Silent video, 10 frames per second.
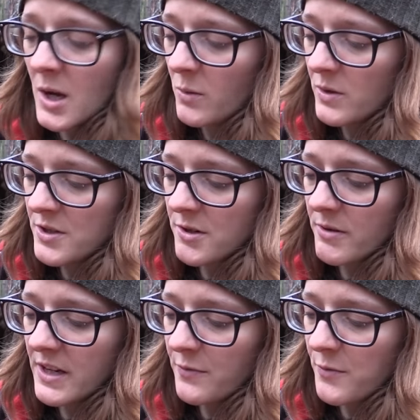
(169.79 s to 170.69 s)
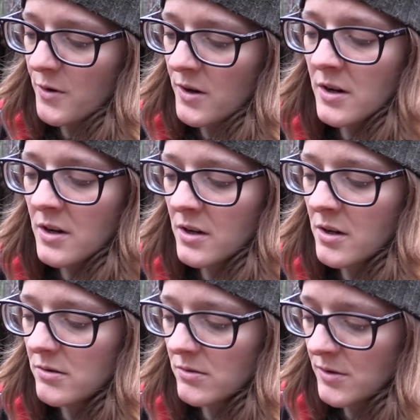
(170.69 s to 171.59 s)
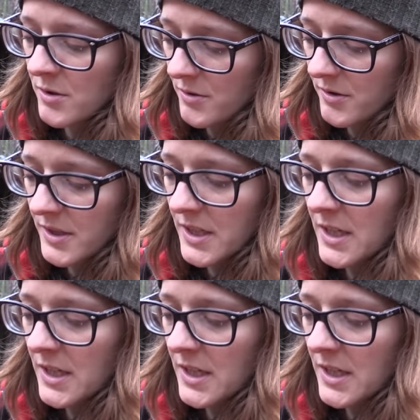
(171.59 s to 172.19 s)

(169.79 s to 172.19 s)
which are great for a cold too.